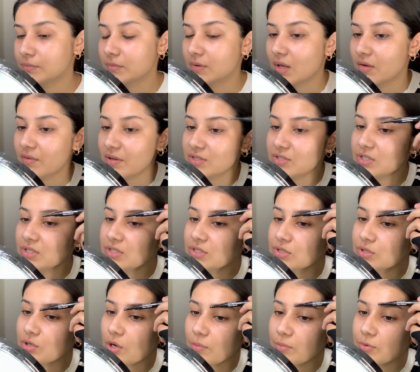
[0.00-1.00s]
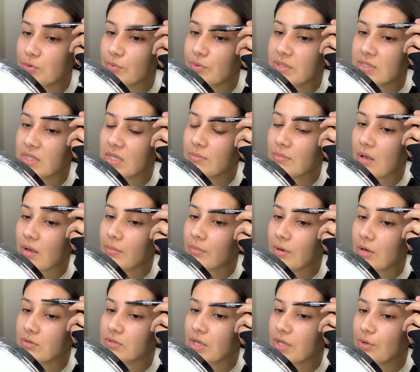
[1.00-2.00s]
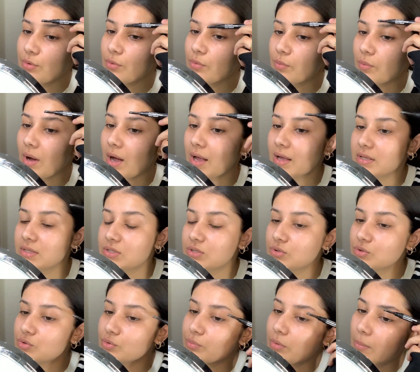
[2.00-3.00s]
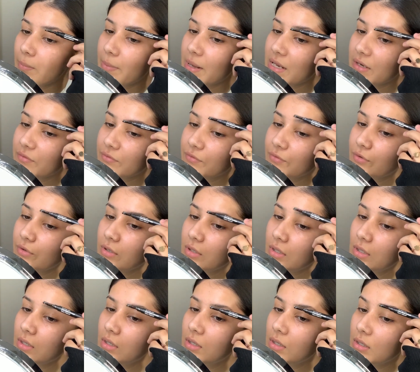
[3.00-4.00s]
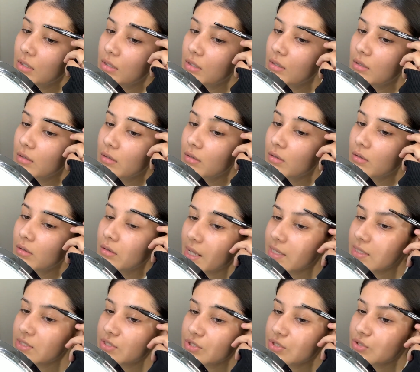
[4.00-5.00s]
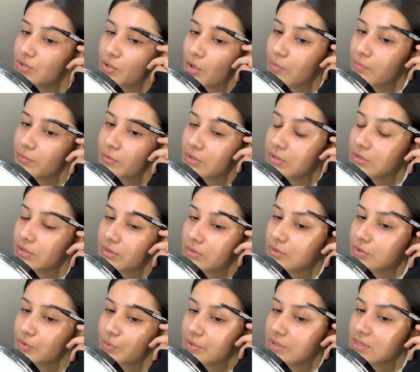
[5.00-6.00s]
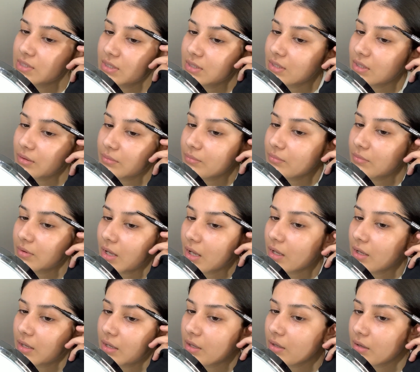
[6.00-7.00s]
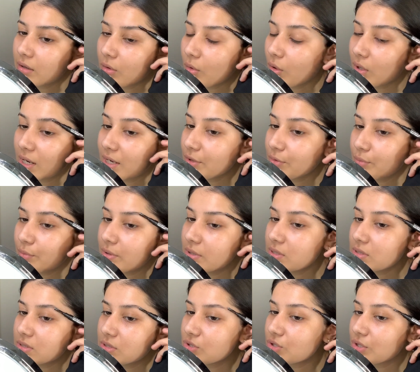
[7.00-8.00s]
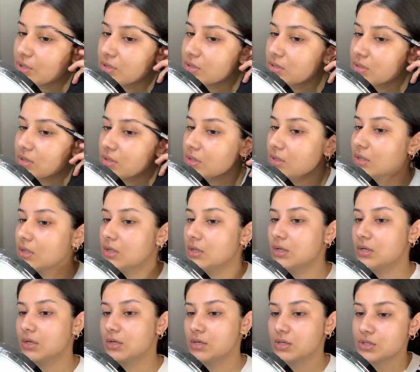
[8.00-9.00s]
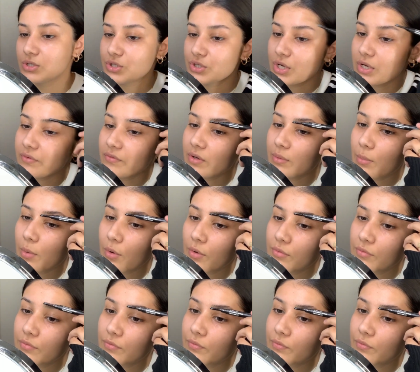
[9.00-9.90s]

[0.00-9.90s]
I've actually stopped tweezing my brows. I don't know why, it's super painful. I just stopped tweezing them. All I do is just shave them off.